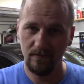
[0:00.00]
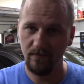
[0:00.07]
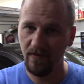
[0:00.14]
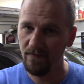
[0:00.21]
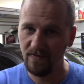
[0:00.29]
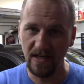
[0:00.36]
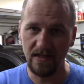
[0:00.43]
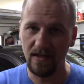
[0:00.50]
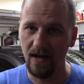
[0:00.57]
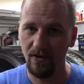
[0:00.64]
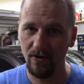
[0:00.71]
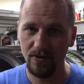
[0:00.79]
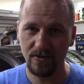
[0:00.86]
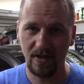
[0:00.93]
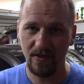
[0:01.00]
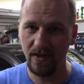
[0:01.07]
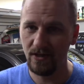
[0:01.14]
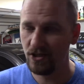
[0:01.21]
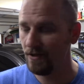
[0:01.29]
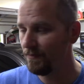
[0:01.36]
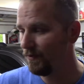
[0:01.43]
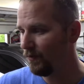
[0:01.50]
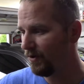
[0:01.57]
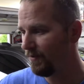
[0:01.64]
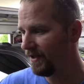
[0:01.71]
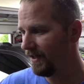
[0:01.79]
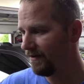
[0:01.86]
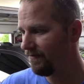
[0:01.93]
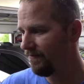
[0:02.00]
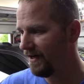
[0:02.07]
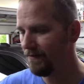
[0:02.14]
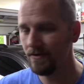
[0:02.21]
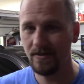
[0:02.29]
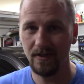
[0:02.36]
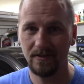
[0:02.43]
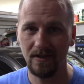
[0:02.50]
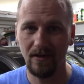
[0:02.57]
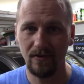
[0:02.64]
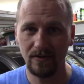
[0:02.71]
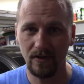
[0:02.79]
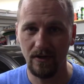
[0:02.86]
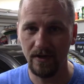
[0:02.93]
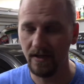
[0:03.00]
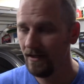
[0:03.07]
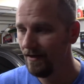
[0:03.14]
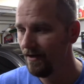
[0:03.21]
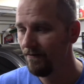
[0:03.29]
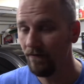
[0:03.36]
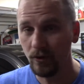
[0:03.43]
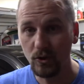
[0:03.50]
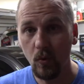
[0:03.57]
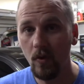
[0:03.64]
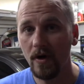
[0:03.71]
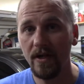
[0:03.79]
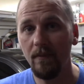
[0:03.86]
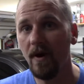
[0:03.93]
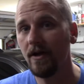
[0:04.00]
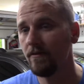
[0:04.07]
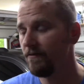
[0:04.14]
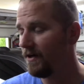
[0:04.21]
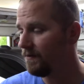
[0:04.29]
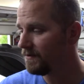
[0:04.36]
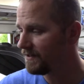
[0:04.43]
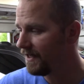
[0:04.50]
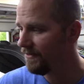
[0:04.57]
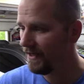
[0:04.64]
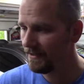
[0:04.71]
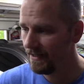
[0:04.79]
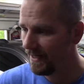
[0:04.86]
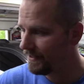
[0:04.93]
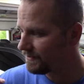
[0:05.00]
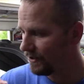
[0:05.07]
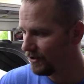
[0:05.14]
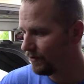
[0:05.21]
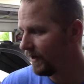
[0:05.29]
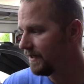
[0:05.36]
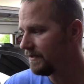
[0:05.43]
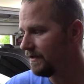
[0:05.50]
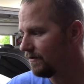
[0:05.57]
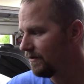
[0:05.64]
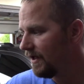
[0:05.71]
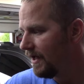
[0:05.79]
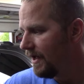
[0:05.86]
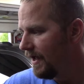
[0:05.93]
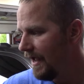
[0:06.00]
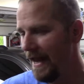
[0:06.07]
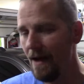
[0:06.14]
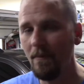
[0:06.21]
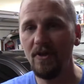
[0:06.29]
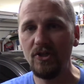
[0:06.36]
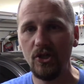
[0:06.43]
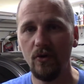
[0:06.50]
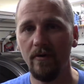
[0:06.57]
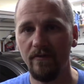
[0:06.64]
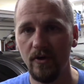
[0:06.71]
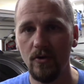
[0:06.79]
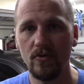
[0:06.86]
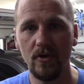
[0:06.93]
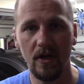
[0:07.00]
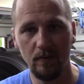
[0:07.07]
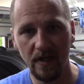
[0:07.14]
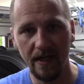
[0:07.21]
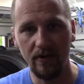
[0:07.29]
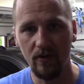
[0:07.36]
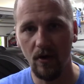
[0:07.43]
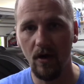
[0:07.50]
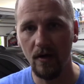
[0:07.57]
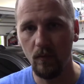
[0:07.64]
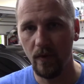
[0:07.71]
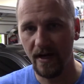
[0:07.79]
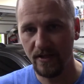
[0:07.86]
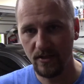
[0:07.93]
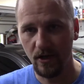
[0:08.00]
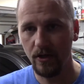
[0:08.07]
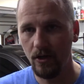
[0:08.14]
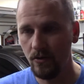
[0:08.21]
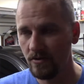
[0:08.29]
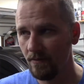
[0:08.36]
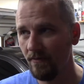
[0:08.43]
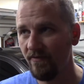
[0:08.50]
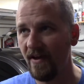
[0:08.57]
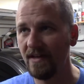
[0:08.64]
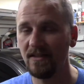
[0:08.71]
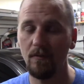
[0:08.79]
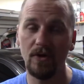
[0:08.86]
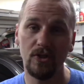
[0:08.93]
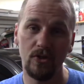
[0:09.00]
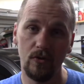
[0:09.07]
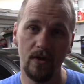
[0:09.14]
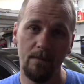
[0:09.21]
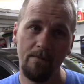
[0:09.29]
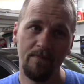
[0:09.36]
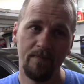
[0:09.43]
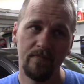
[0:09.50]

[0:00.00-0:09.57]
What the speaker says: $15, I think shipping would have been like $5 or $6 on it for 20 microfibers. I think that is a great deal. And I'm gonna do reviews on them later on when I start using them. In fact, I'm gonna do it